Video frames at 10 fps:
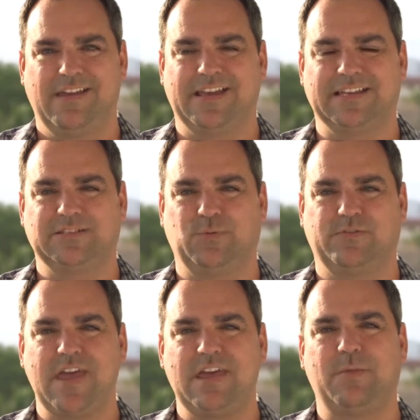is we've
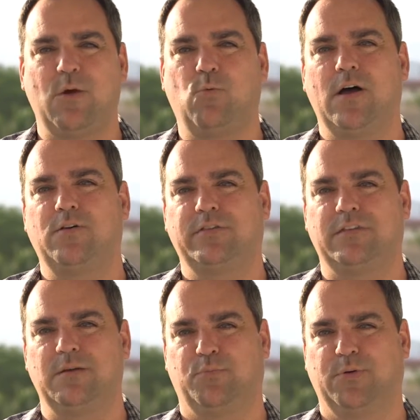taken my Wealth
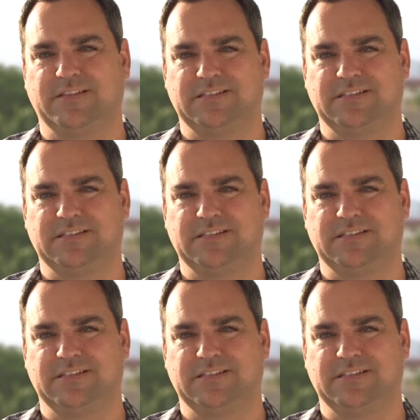Imprint